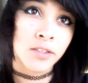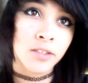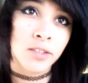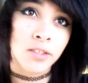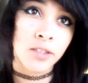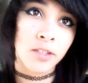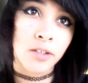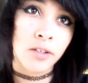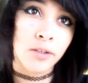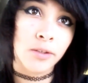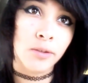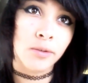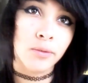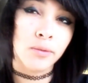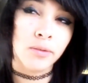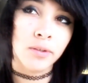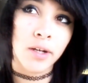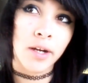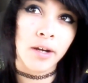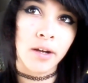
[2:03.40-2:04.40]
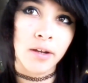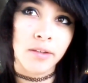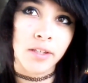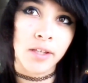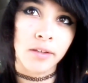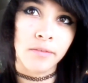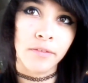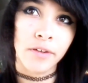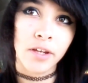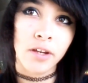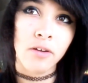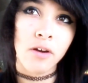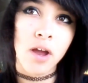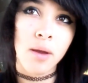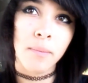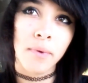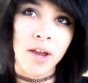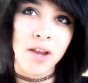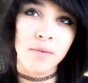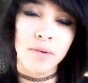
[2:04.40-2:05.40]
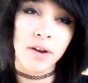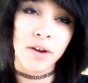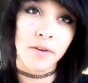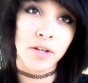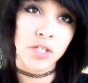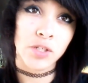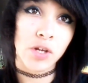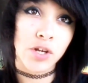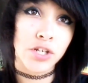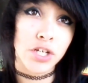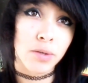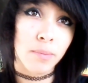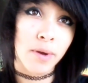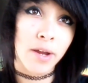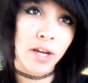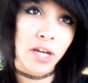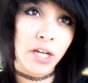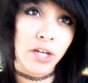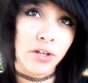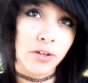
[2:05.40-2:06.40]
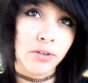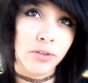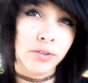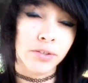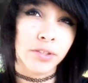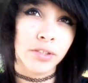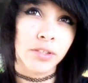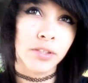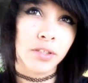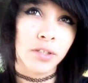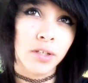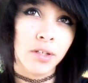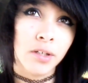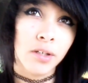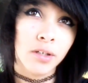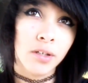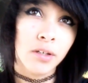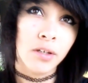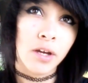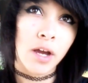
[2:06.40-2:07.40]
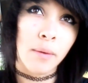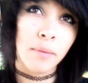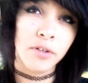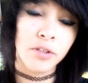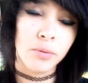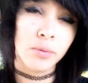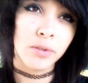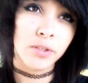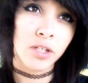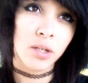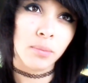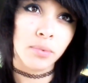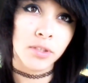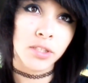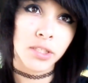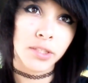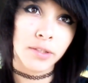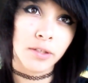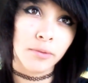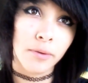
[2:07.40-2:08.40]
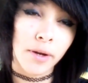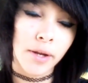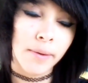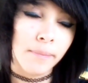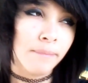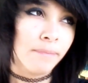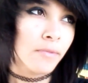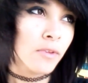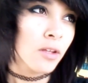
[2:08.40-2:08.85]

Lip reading: So the video I made when I was stretching my ears, I went to a 0.0, right?